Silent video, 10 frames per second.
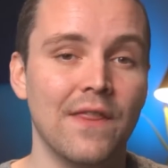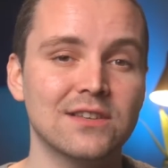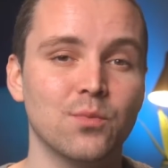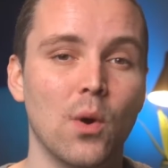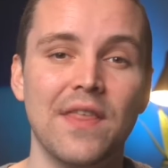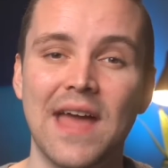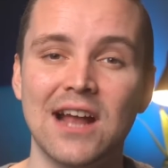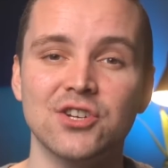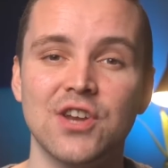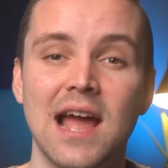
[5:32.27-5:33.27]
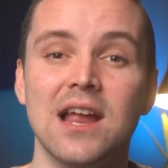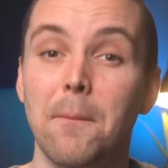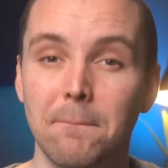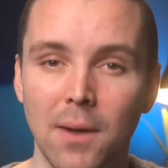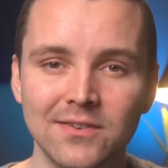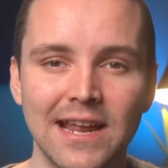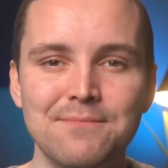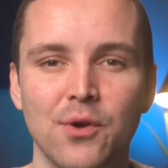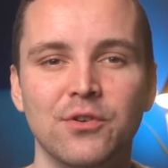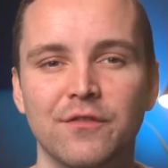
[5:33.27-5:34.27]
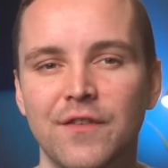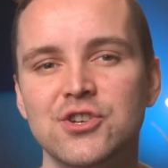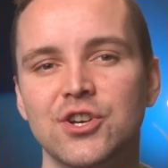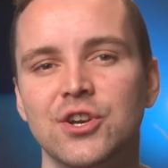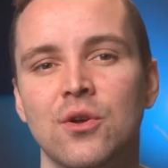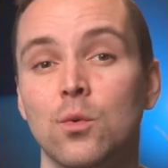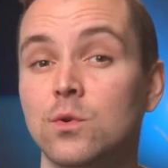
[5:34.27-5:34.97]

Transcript: That's why the hashtag Monday Motivation